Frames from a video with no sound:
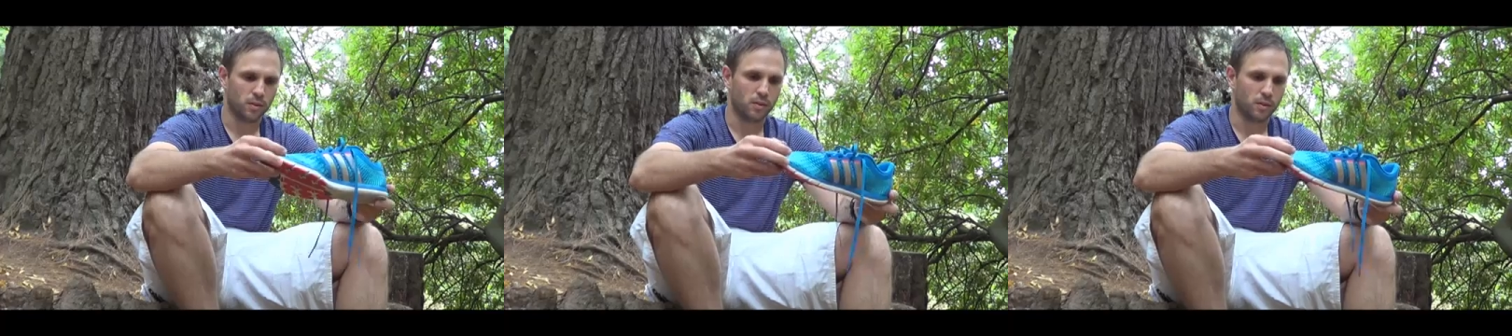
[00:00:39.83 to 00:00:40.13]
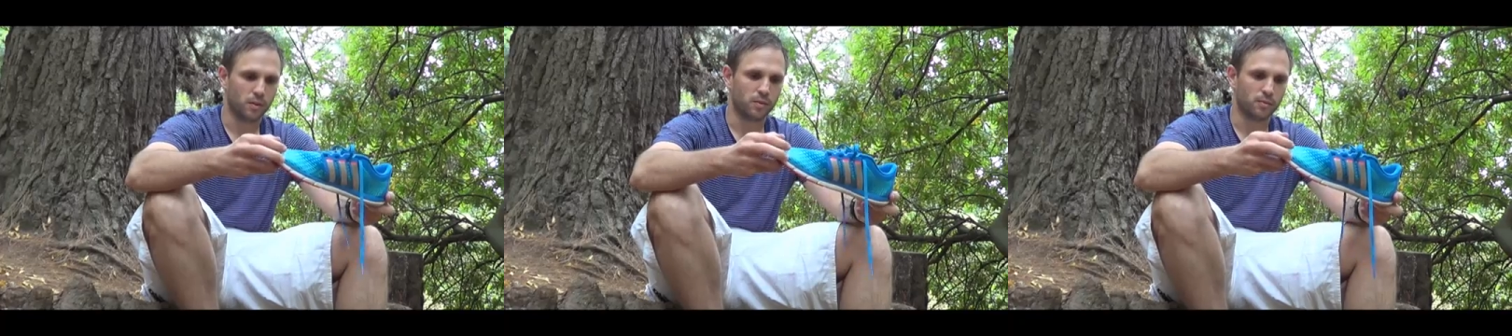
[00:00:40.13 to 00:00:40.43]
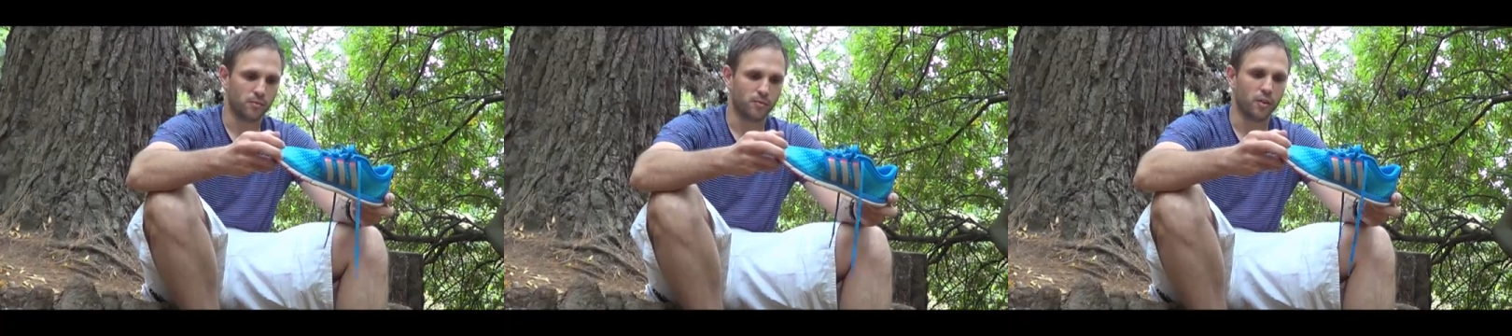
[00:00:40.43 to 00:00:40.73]
it is
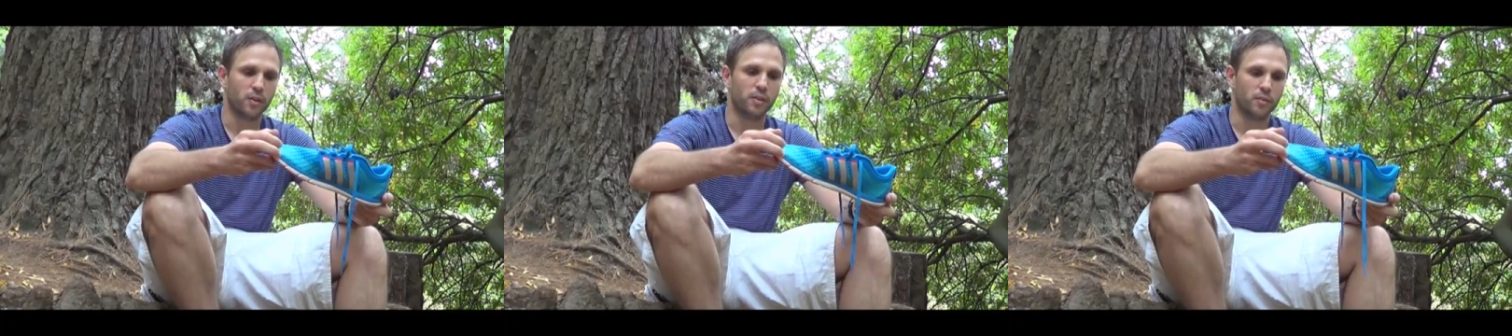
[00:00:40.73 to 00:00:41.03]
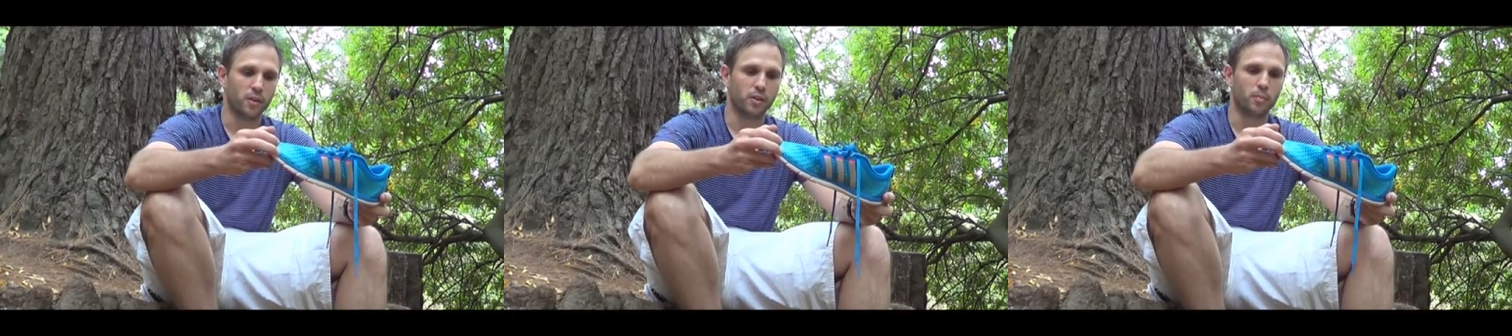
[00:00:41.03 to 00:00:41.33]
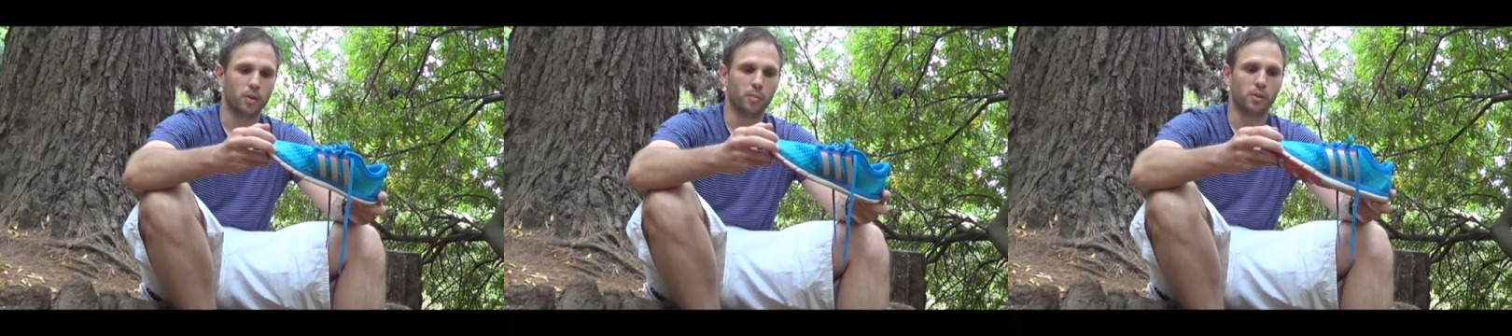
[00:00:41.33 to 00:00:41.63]
very, very
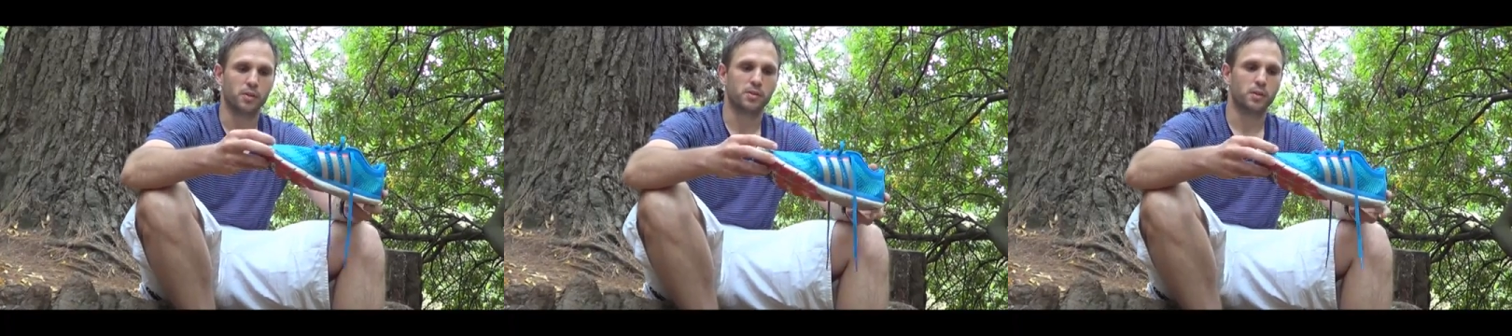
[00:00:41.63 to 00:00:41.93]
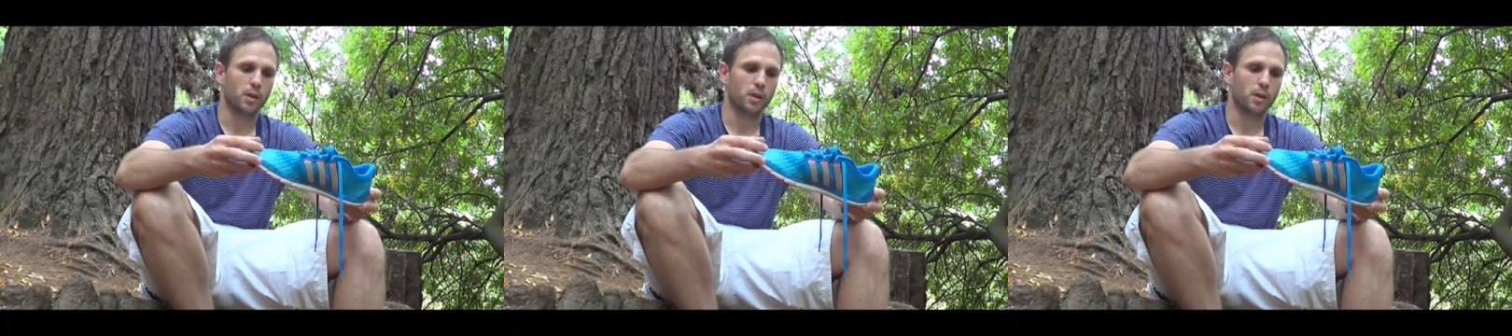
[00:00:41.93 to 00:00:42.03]
minimalist.